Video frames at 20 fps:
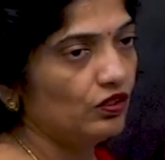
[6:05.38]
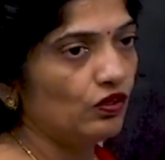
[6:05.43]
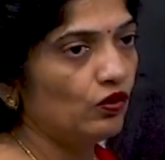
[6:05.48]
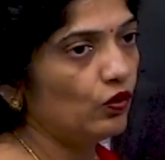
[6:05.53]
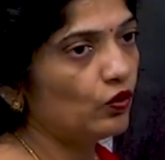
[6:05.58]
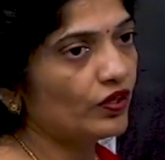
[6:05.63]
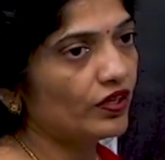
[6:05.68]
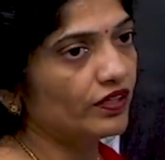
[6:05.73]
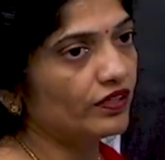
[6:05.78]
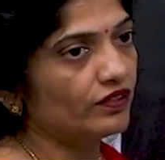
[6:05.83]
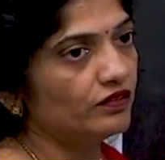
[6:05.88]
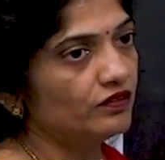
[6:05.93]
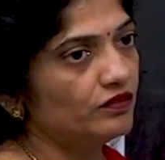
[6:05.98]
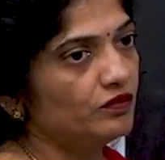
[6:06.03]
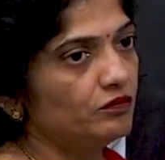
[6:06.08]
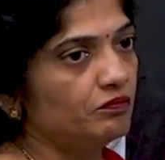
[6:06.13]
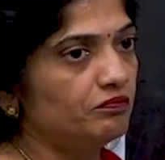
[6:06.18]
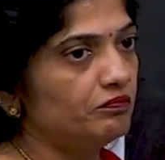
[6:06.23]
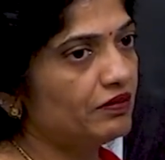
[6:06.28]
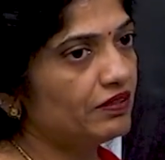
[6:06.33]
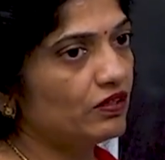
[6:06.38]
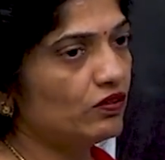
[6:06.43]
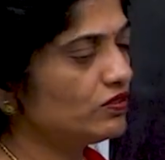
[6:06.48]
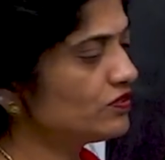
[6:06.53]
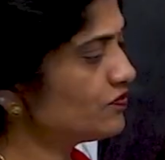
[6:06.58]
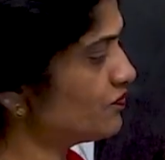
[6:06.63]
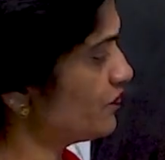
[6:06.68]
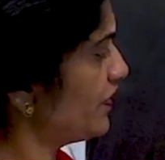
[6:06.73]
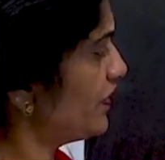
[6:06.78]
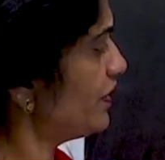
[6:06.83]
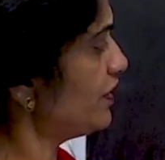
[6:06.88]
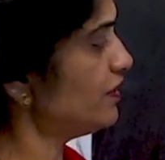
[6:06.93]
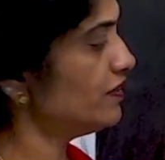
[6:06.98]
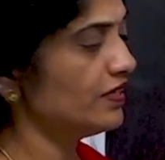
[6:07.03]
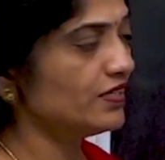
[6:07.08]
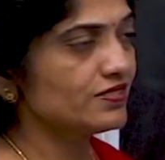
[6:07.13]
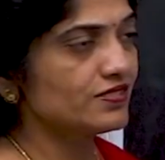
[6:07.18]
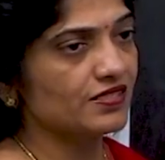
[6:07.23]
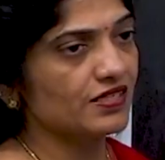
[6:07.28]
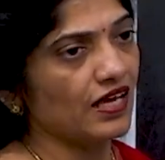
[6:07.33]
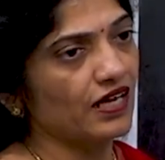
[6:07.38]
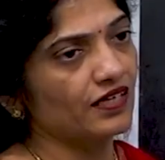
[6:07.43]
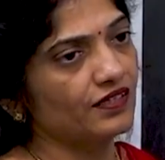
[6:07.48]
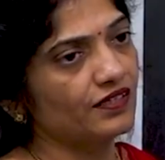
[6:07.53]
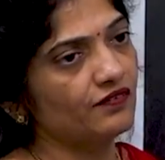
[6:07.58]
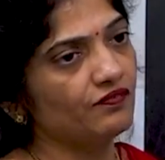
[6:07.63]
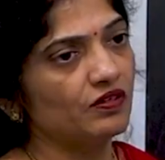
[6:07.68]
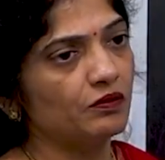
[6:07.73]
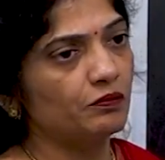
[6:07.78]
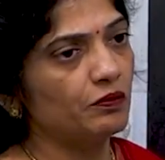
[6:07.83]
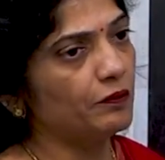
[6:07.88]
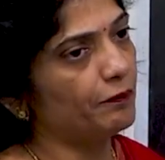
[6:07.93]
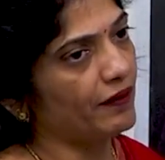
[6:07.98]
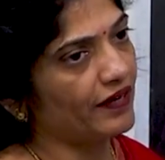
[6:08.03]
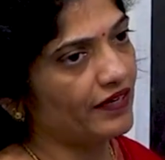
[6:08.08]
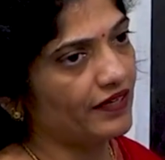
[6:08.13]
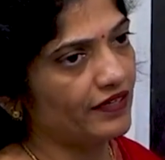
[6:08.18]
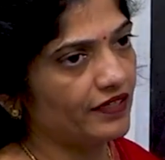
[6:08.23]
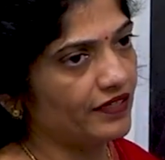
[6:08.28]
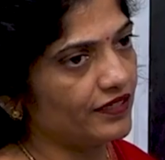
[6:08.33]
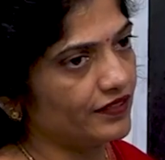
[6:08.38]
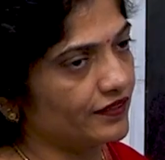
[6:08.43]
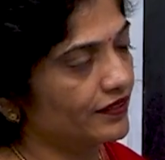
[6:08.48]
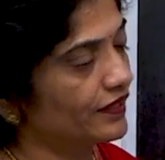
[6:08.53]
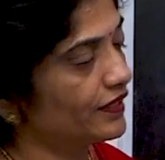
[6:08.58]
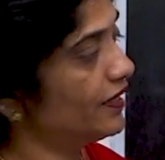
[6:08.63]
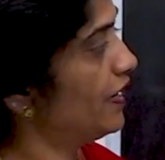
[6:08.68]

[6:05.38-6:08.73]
Okay, because very less salary will be paid here.